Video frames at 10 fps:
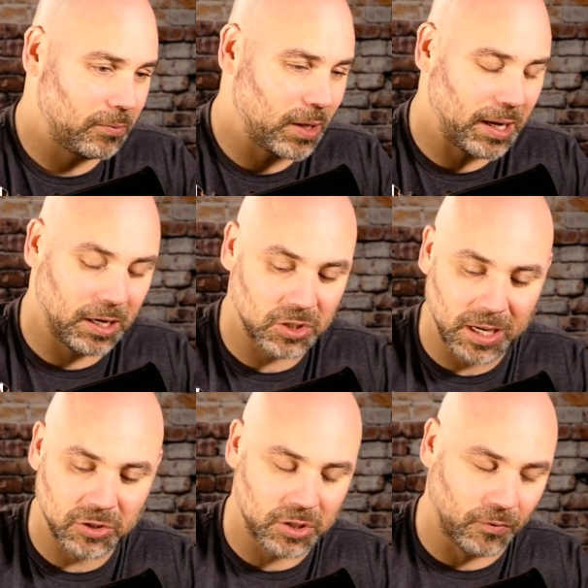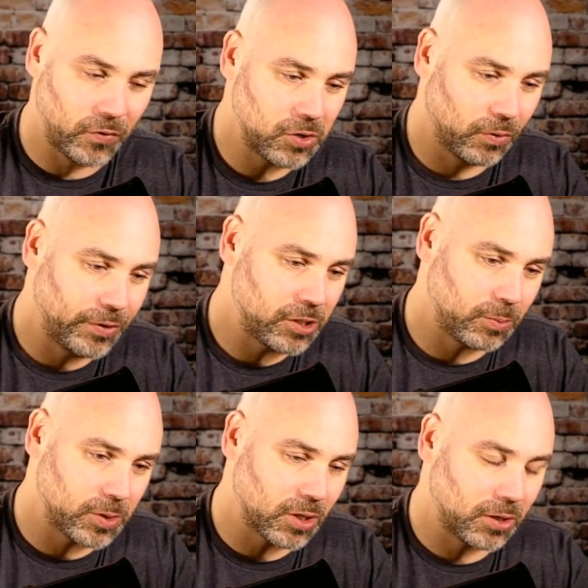not, and it's not just official visits,
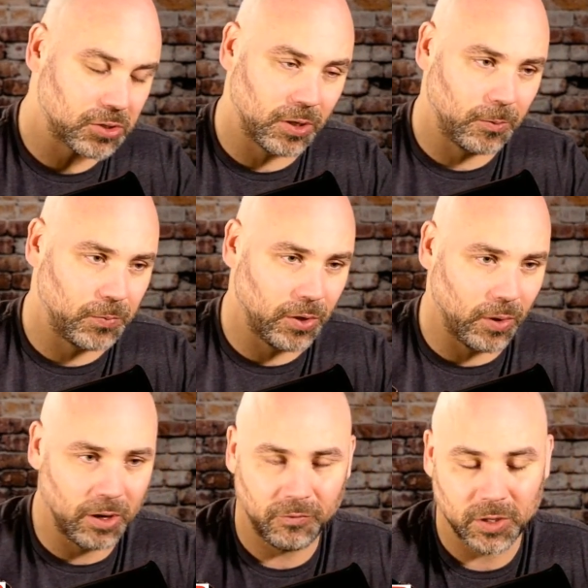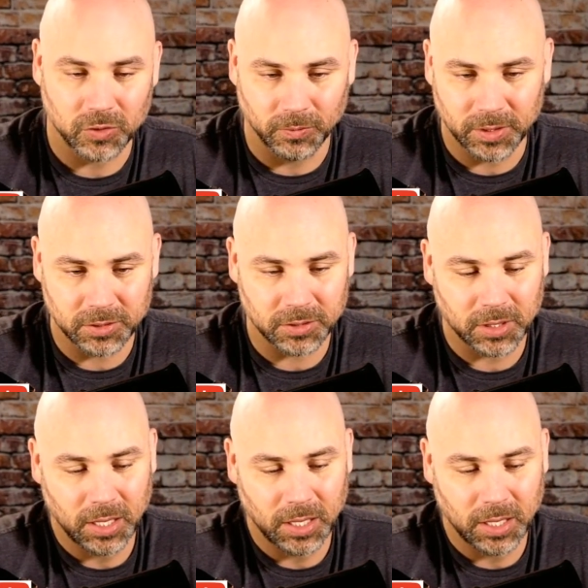but it's also, you know, unofficial visits.